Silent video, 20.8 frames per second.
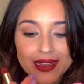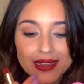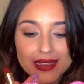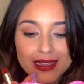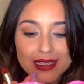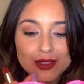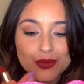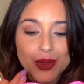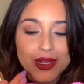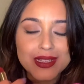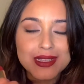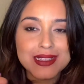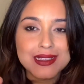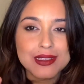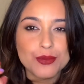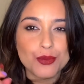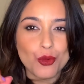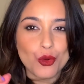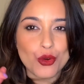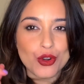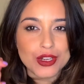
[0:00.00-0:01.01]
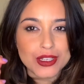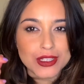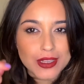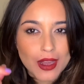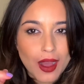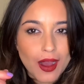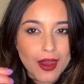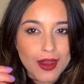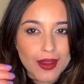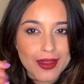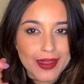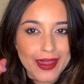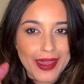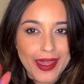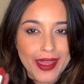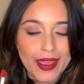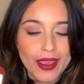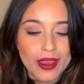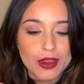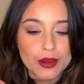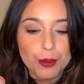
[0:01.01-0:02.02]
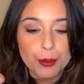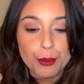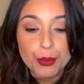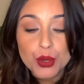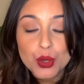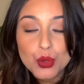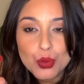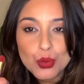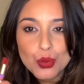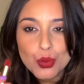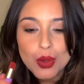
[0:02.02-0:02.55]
this one's more dark and blue.